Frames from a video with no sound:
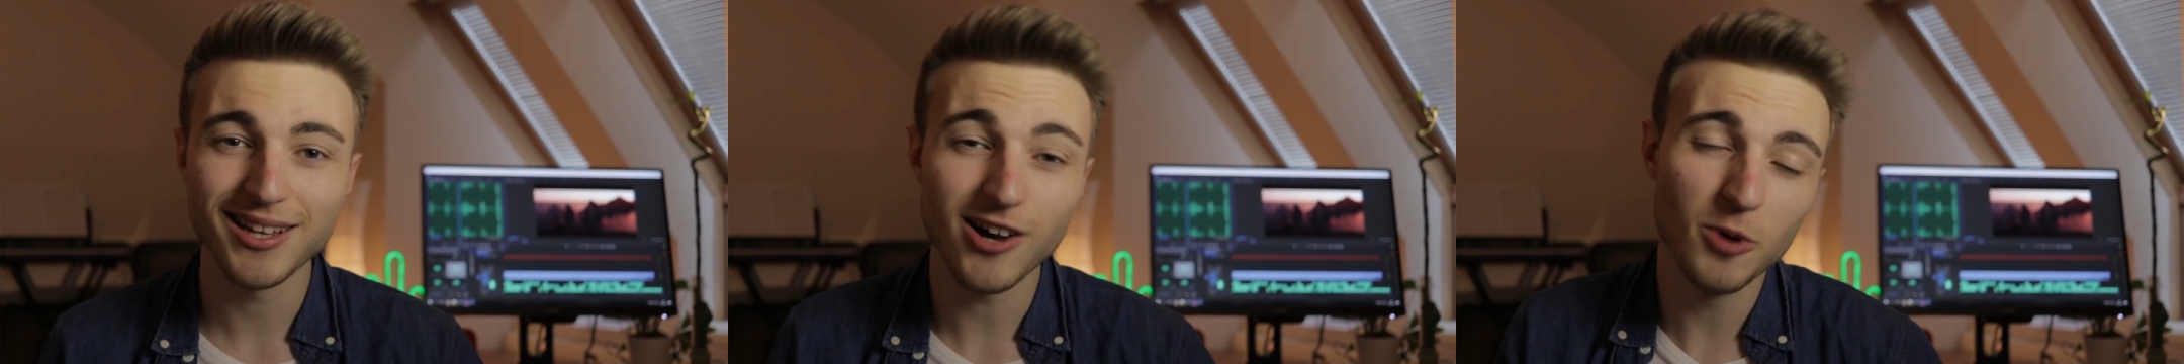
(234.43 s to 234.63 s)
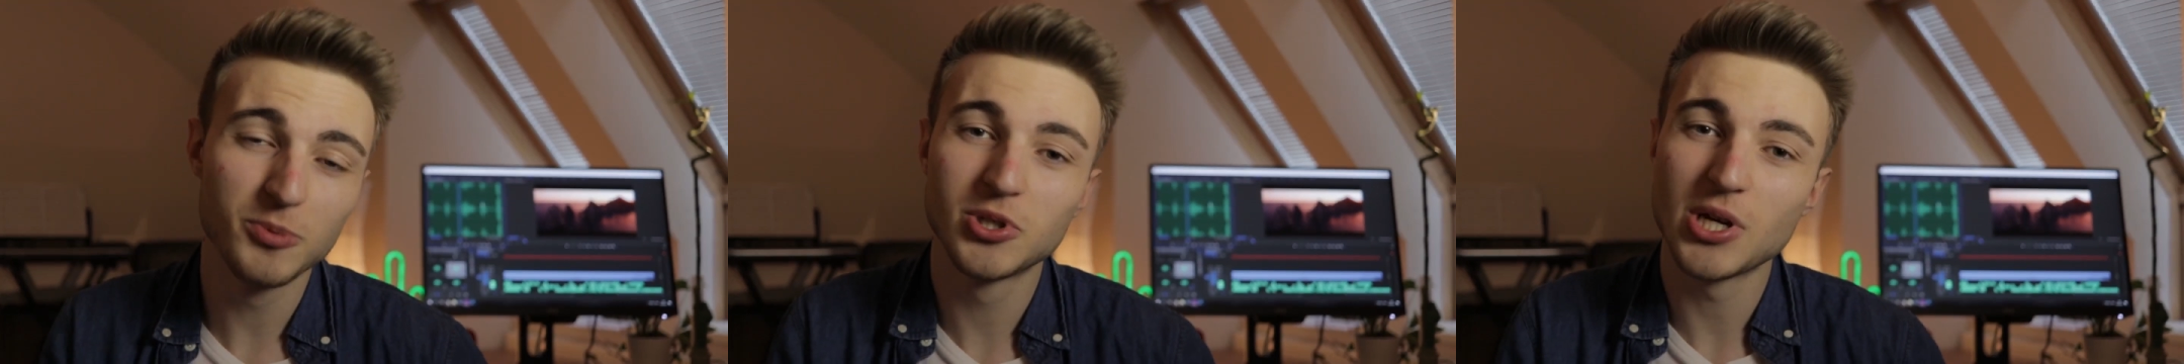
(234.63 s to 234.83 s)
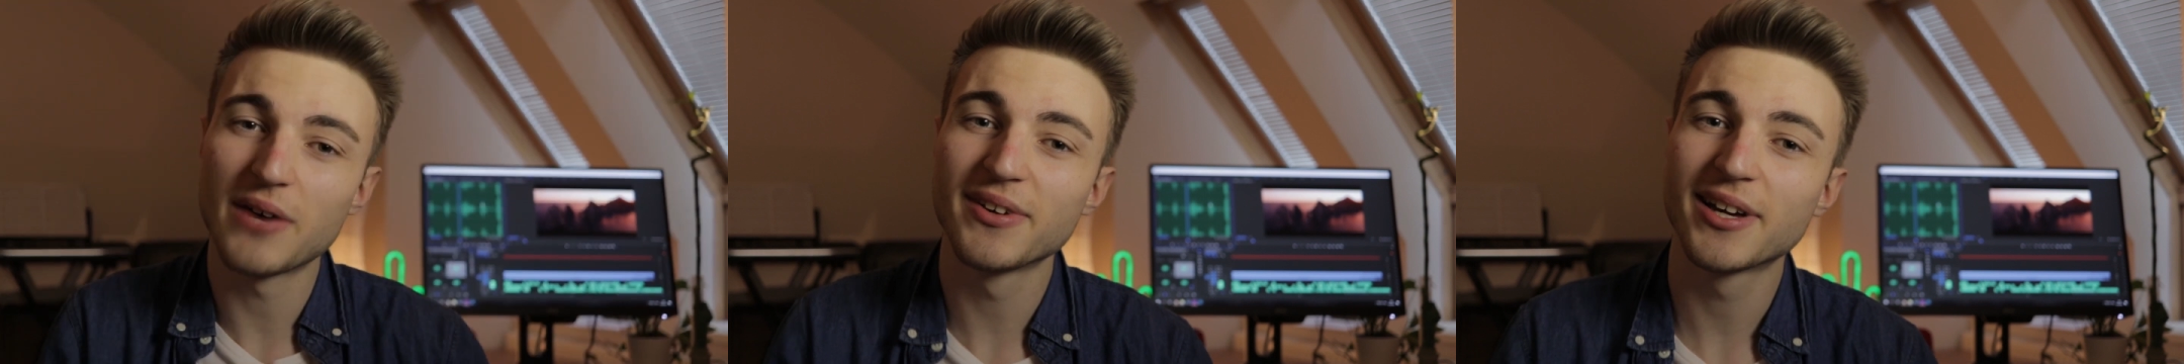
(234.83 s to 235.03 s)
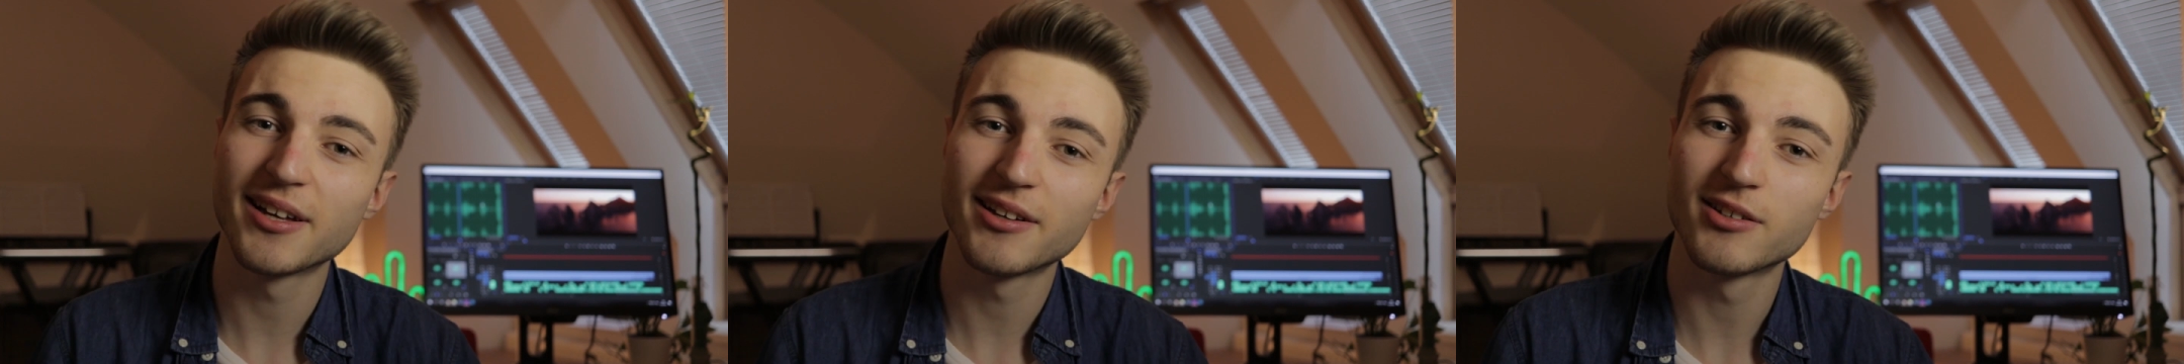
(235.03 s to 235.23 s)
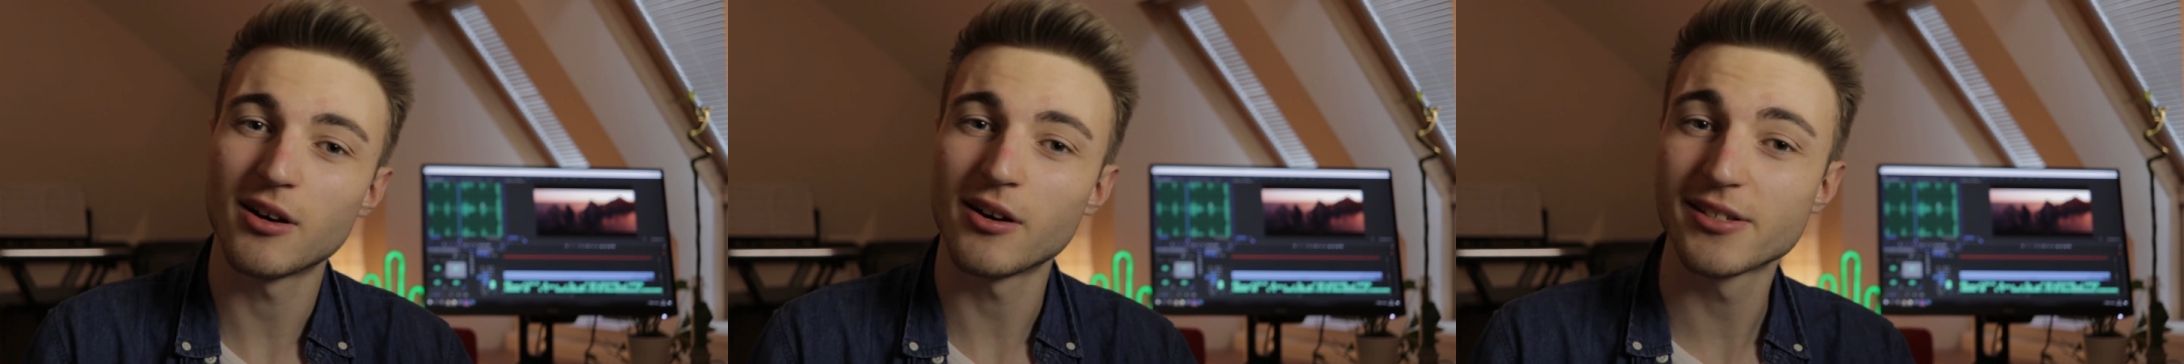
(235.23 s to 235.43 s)
I hope you have
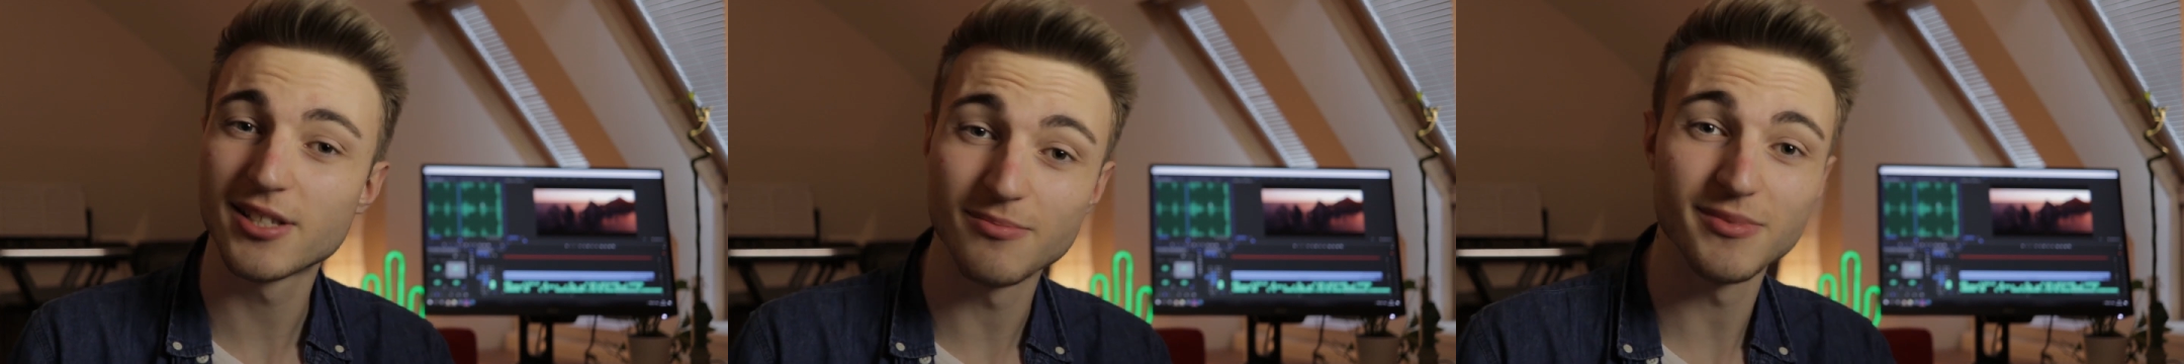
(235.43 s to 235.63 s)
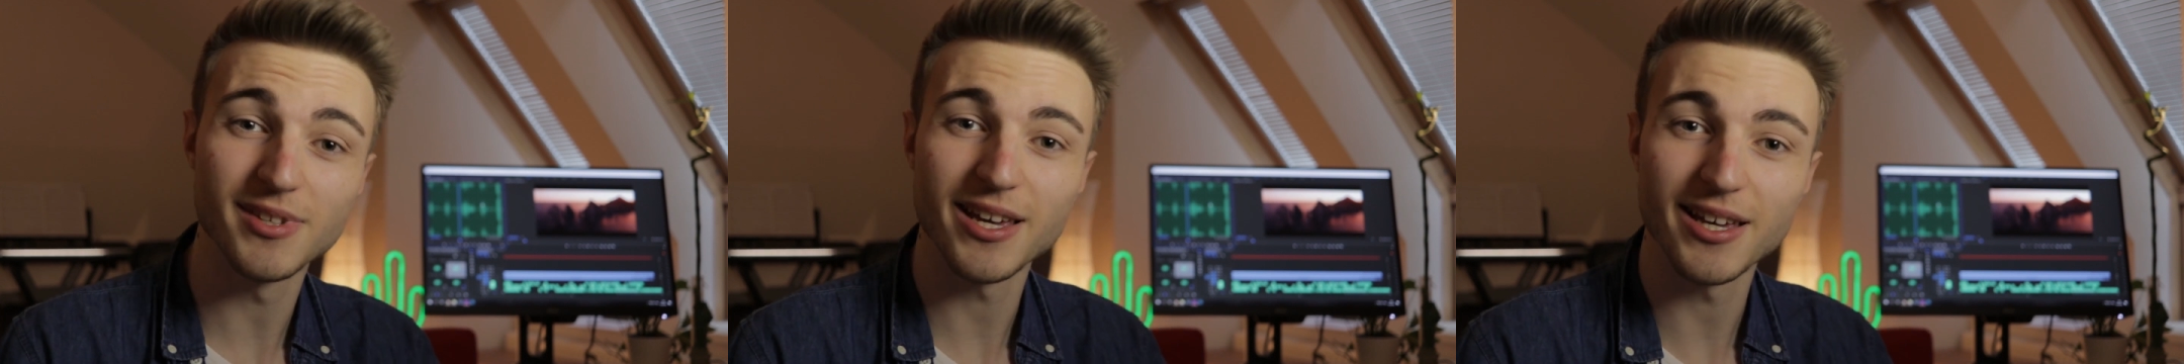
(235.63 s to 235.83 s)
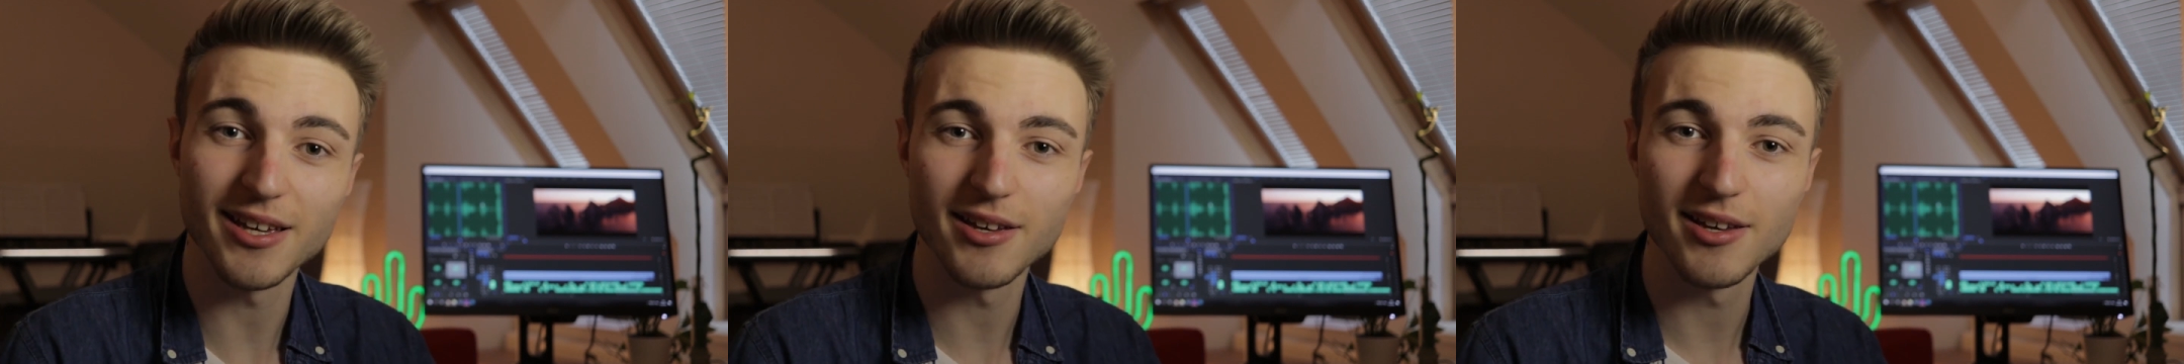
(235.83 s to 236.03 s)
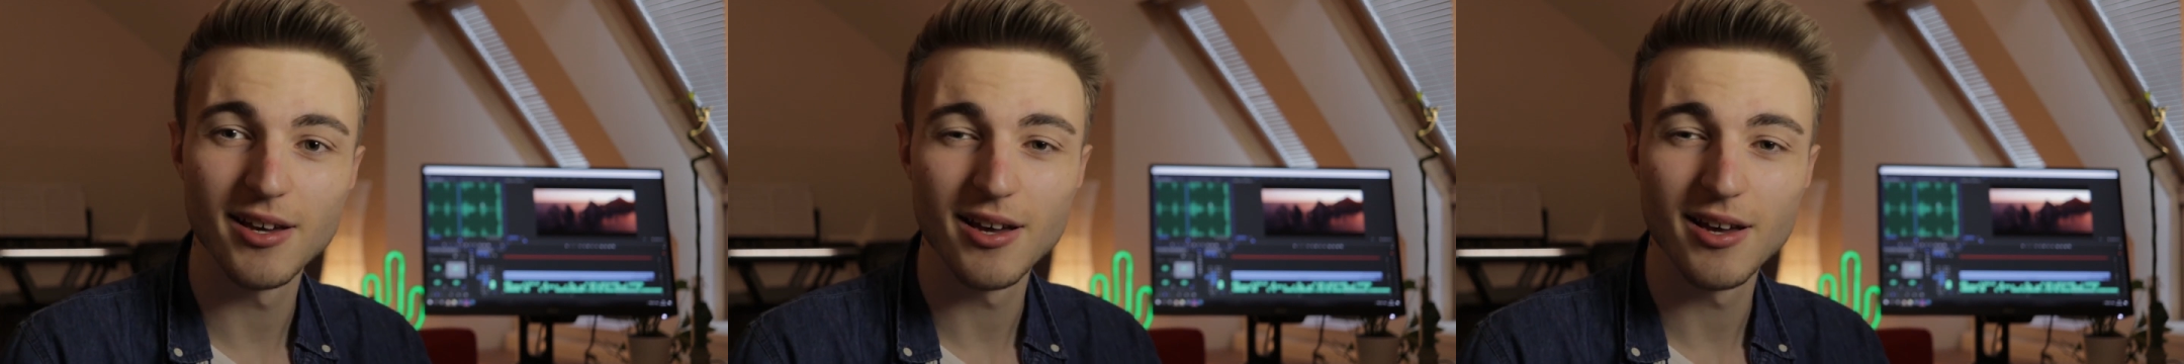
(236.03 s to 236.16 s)
an awesome day.